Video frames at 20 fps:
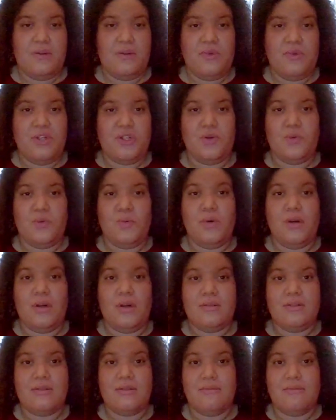we don't
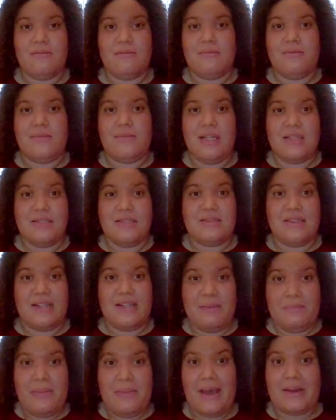want things to
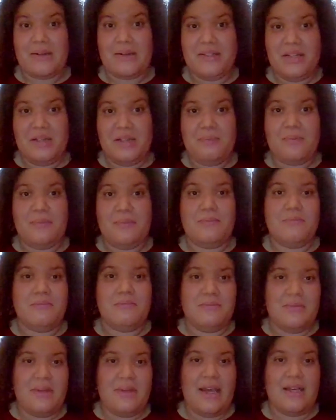get backed up,
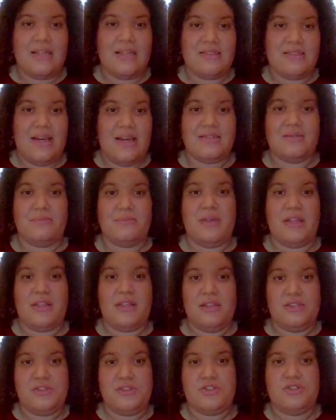as that's a
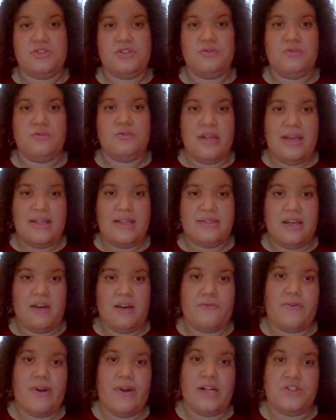big issue as
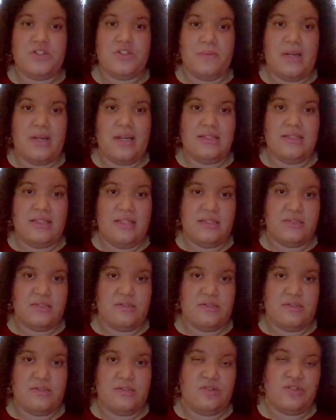how fragile my
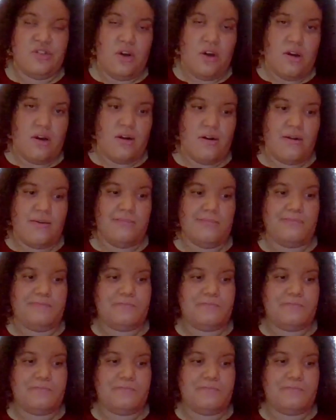intestines are.